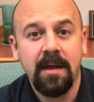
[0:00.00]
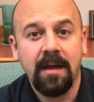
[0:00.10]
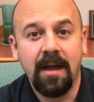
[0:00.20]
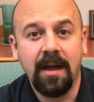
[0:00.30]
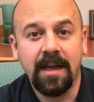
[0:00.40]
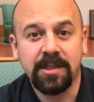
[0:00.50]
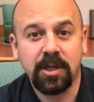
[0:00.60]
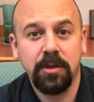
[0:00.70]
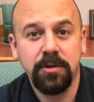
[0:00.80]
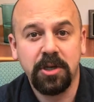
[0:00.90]

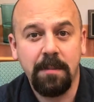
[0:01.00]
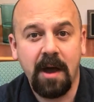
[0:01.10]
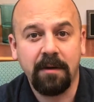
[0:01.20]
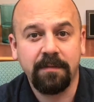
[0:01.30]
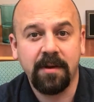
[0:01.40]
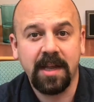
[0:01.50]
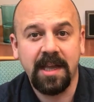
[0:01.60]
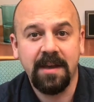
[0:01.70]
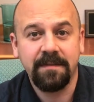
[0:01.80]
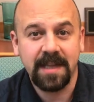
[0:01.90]
exclusion amount for a
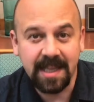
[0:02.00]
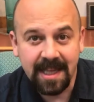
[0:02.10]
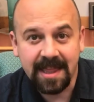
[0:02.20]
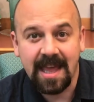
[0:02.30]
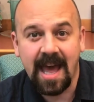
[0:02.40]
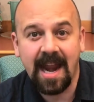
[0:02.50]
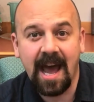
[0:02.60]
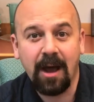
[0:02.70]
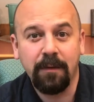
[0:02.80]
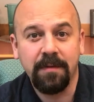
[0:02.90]
gift and get that
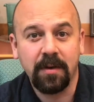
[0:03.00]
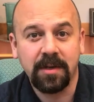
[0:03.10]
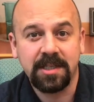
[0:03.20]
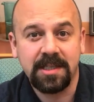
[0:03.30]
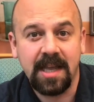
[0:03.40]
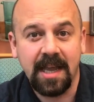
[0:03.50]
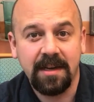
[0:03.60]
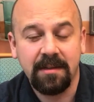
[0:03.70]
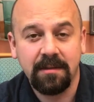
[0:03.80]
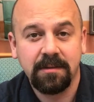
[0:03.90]
out of your
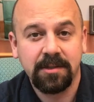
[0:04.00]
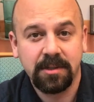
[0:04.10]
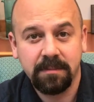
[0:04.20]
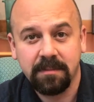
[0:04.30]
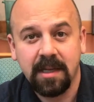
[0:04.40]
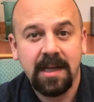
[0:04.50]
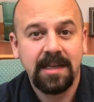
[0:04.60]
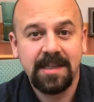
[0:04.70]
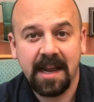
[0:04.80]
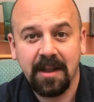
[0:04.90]
estate. There's some
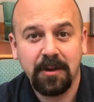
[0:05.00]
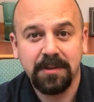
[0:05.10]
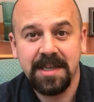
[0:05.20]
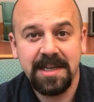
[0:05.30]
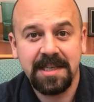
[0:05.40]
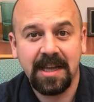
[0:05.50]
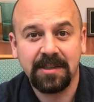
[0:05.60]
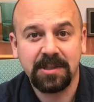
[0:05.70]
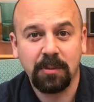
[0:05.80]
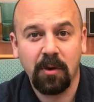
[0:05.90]
technical
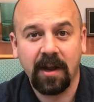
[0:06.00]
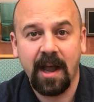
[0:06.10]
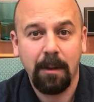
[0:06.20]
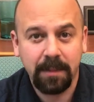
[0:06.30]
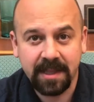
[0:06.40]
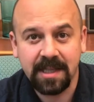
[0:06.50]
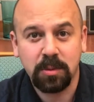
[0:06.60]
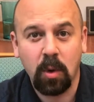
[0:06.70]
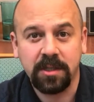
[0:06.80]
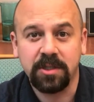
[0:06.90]
details to work out, but that's
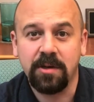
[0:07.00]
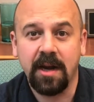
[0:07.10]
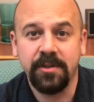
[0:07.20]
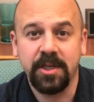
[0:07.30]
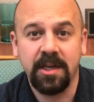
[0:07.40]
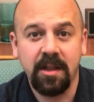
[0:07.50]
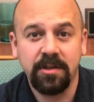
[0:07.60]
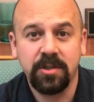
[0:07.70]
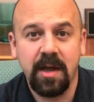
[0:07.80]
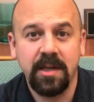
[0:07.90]
one strategy. Another
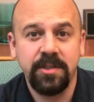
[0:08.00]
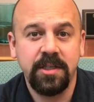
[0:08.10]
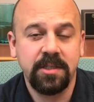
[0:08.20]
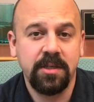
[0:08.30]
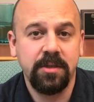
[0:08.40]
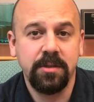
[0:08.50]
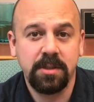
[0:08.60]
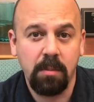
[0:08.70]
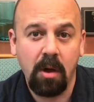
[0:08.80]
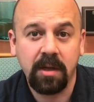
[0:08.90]
strategy is to do
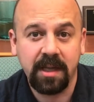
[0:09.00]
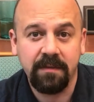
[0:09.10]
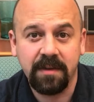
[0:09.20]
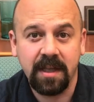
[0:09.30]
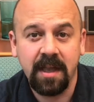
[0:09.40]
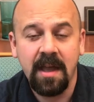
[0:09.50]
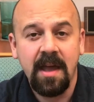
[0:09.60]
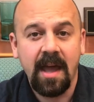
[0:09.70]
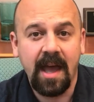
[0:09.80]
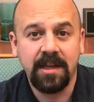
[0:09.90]
small gifting
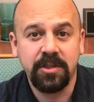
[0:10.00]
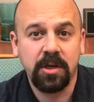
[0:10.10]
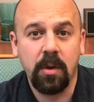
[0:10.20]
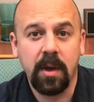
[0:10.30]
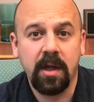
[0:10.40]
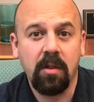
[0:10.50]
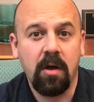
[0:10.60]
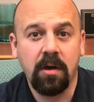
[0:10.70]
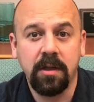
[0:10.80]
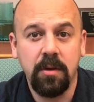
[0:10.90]
as you're going
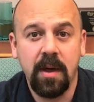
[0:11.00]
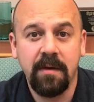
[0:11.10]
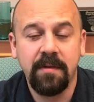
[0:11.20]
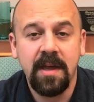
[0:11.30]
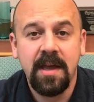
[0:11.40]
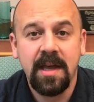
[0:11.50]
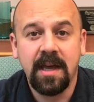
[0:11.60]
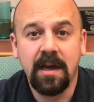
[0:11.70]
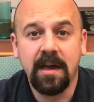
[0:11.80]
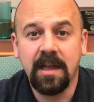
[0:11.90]
along. You have
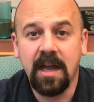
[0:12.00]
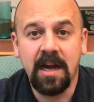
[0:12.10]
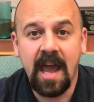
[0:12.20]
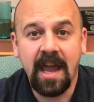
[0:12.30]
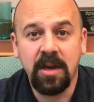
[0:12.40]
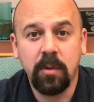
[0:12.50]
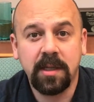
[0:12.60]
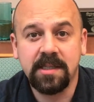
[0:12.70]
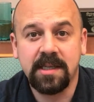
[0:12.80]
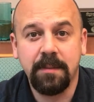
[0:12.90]
an annual
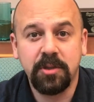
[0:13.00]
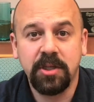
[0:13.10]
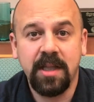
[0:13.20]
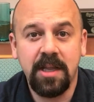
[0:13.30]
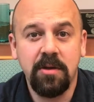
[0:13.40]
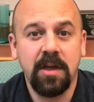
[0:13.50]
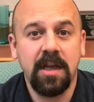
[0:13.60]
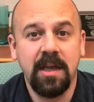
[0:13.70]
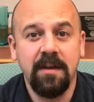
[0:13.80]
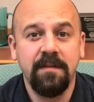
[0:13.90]
exemption that you can
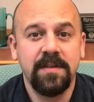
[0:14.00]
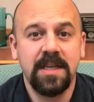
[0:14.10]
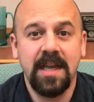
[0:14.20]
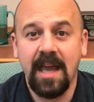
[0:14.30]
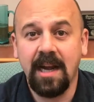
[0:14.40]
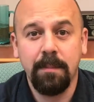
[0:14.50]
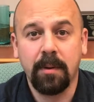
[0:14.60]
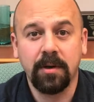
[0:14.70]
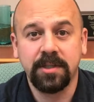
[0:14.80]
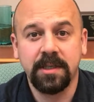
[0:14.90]
give to any
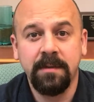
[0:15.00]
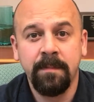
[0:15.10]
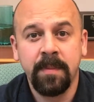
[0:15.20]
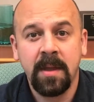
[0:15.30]
person.